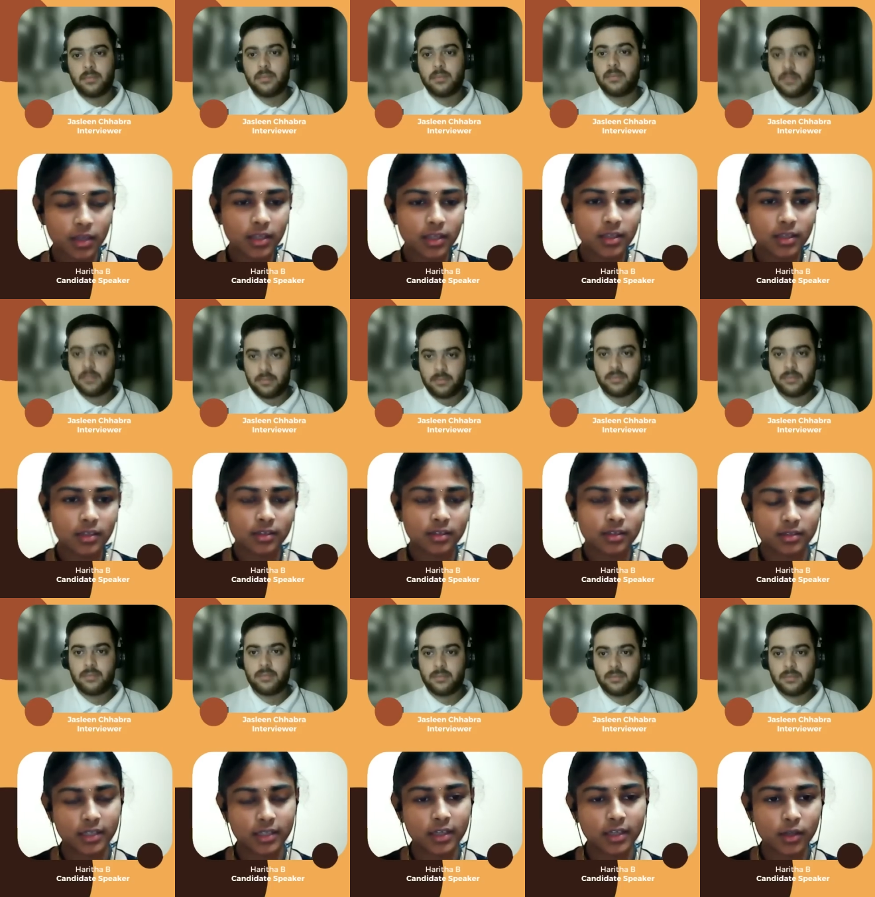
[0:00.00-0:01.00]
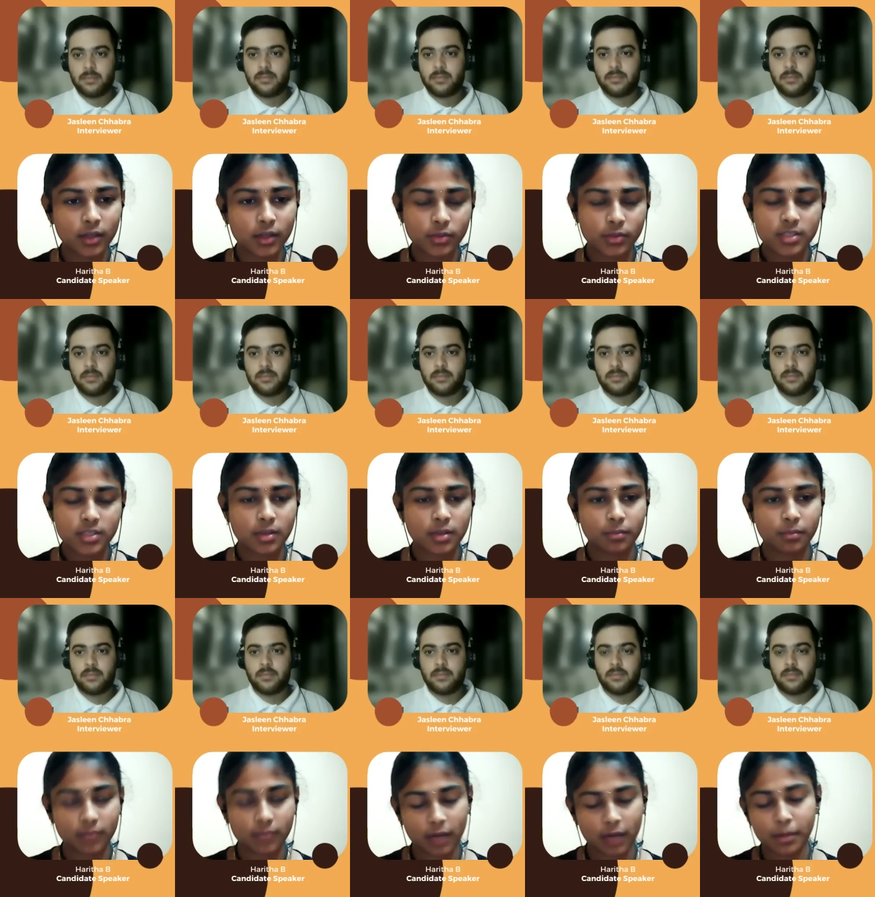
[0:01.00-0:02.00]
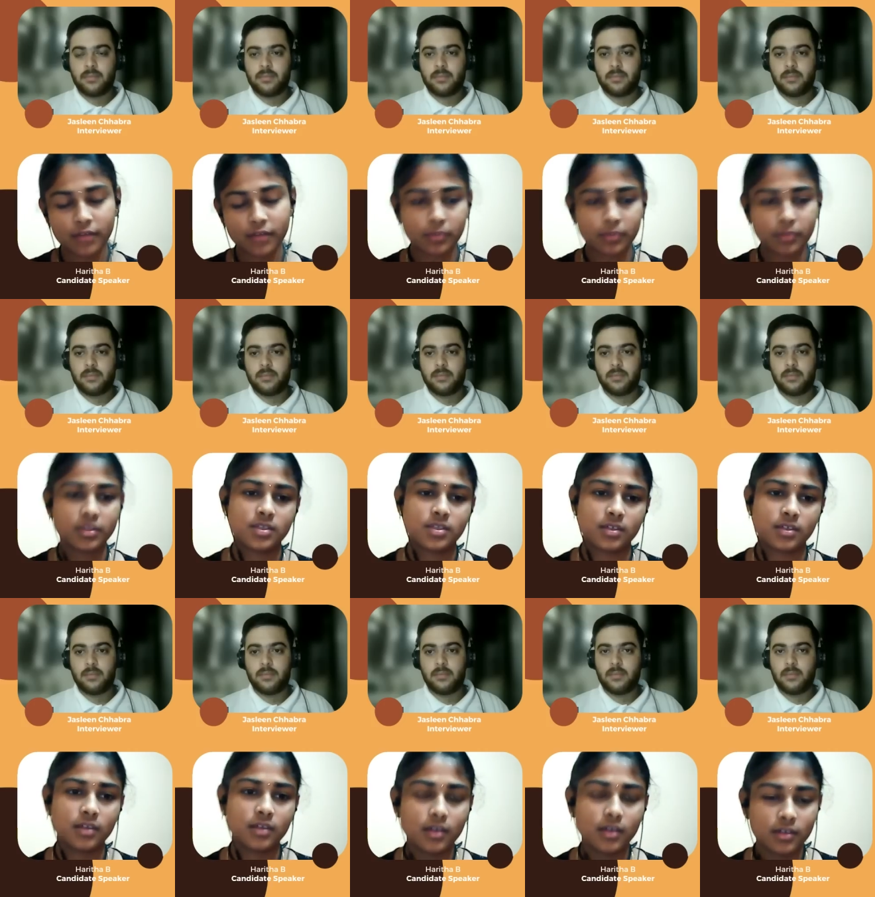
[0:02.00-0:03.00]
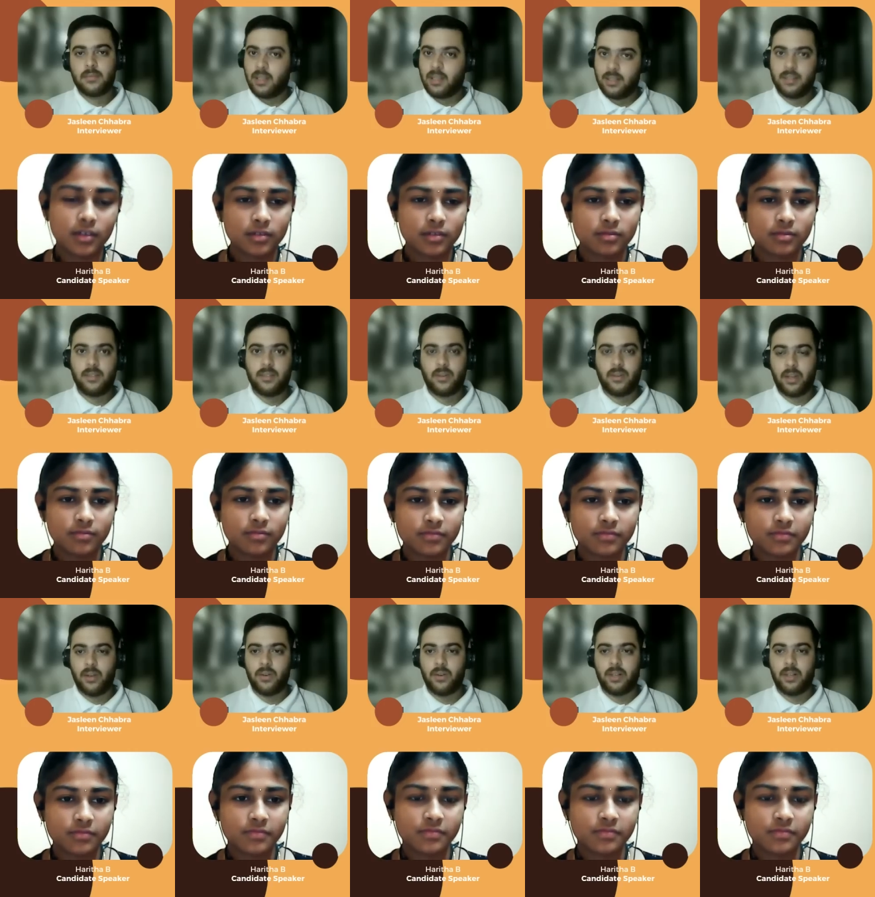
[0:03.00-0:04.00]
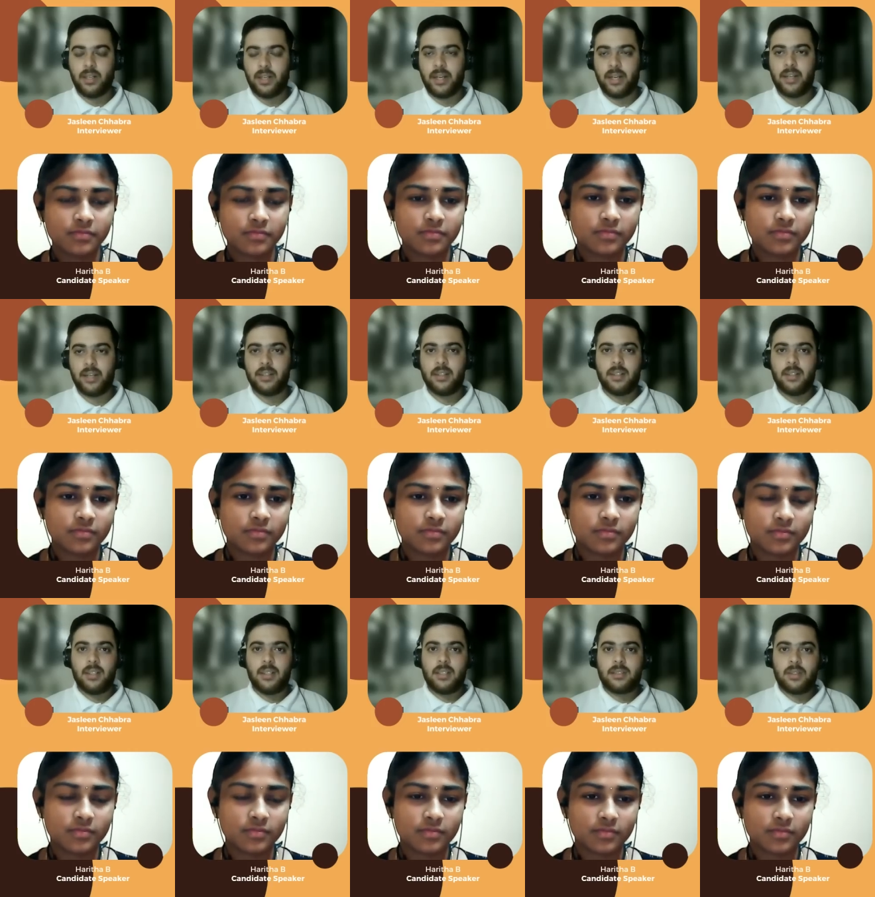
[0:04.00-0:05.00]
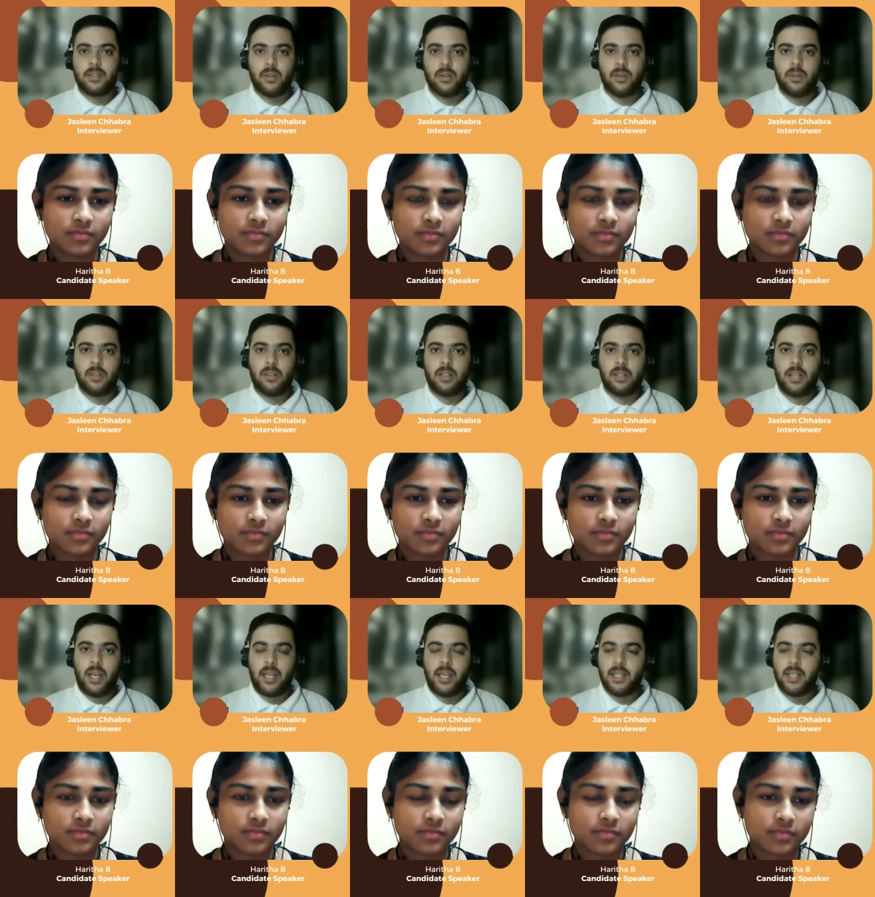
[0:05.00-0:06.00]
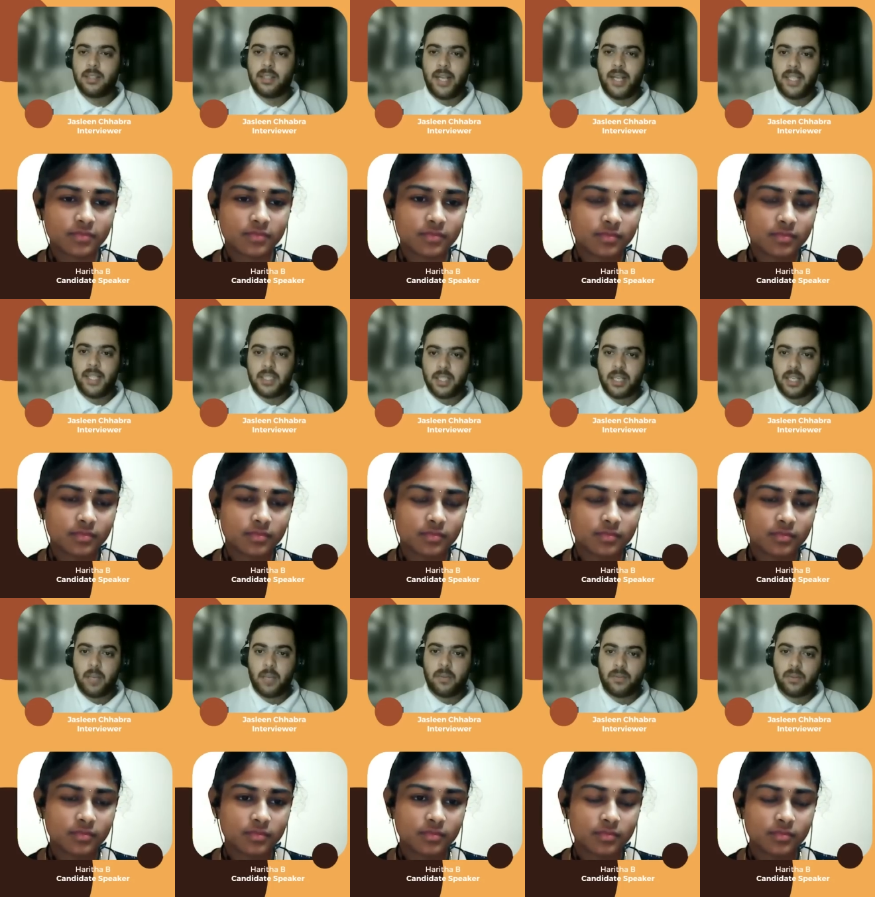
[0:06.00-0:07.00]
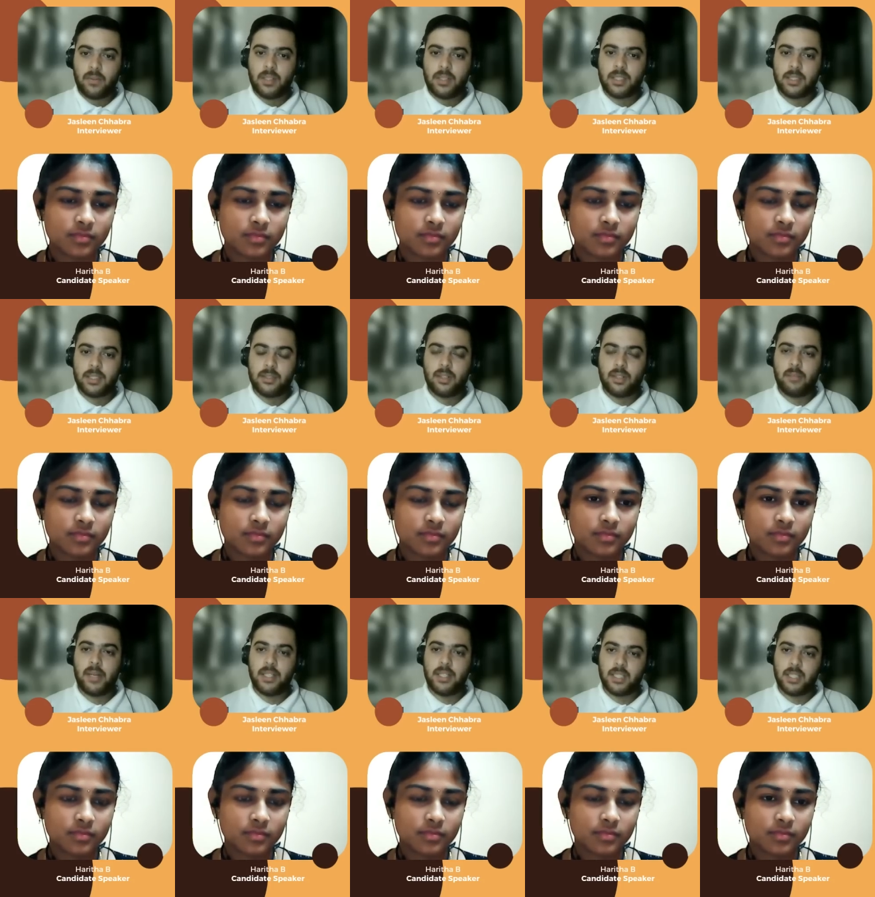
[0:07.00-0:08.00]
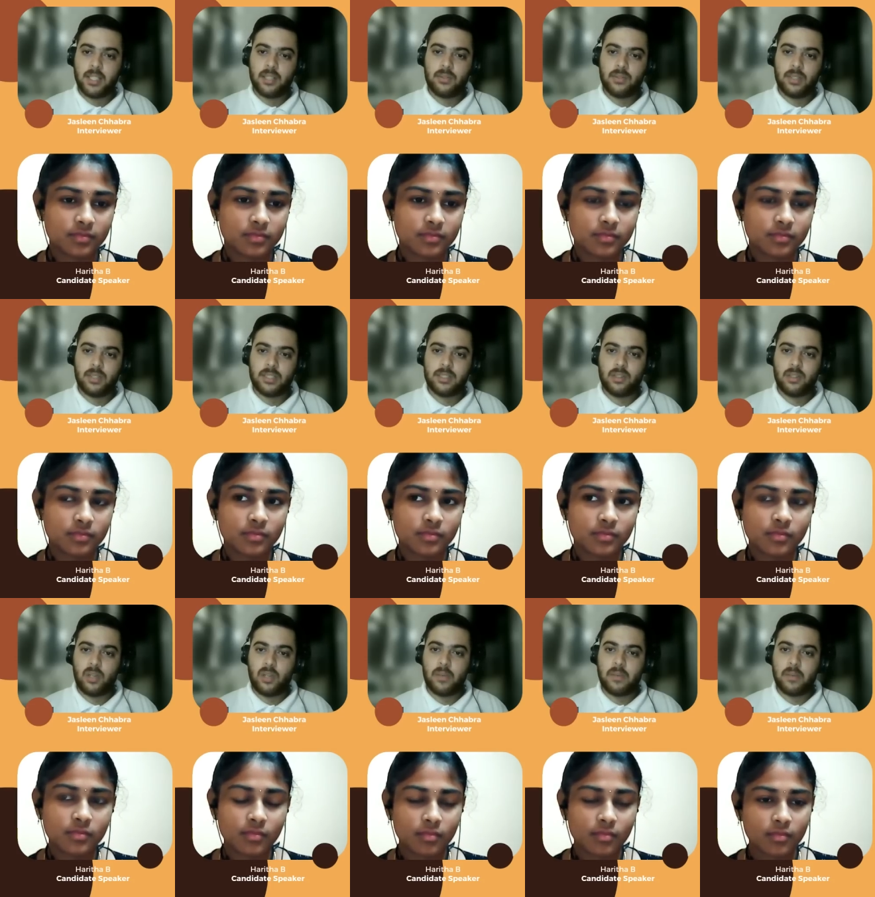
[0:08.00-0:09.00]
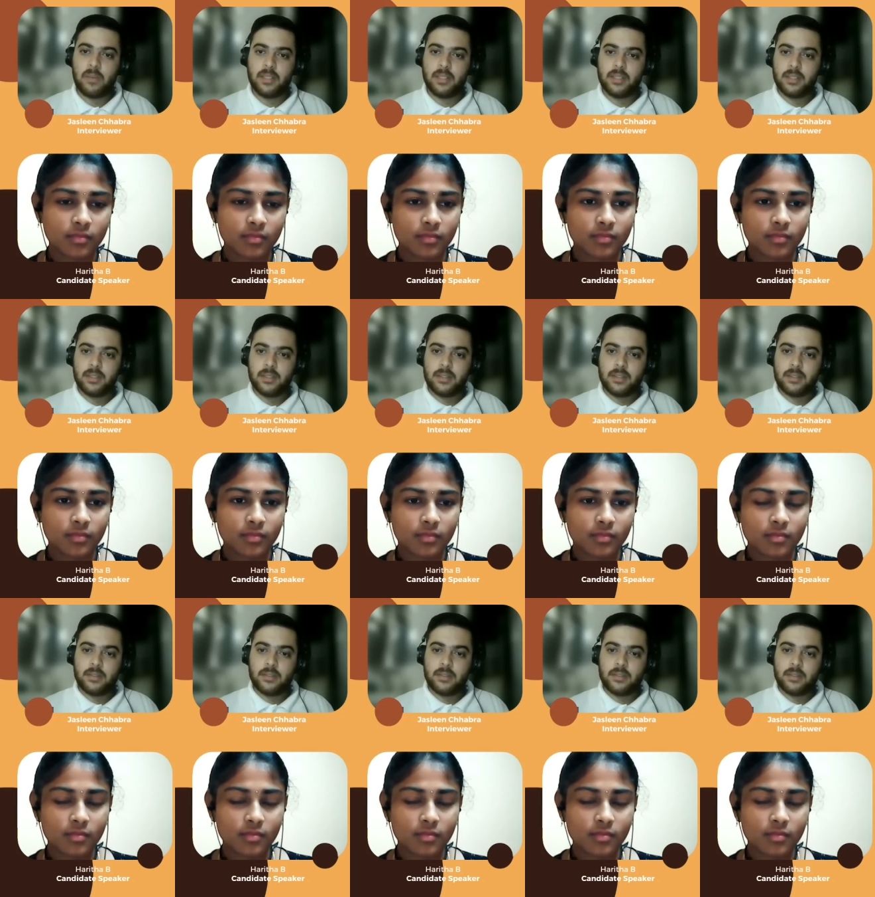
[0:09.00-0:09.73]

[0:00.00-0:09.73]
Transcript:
Speaker 1: any uh, technical questions apart from that, sir.
Speaker 2: Okay, okay, great. So, any other HR type of questions or managerial questions you remember?